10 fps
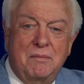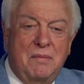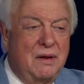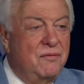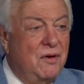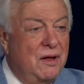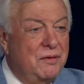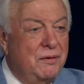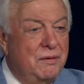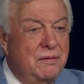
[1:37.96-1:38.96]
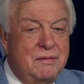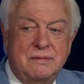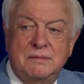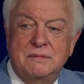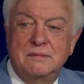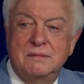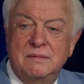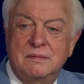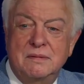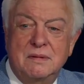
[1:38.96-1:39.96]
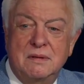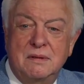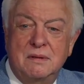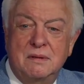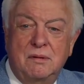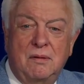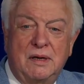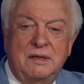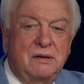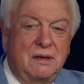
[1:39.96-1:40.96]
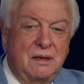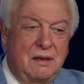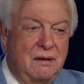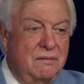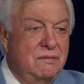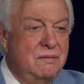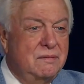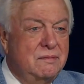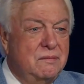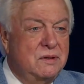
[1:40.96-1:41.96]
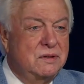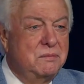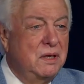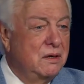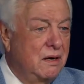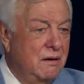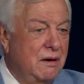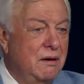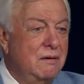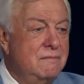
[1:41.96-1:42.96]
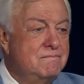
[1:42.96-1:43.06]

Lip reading: My father, who I dearly love, was a mail carrier.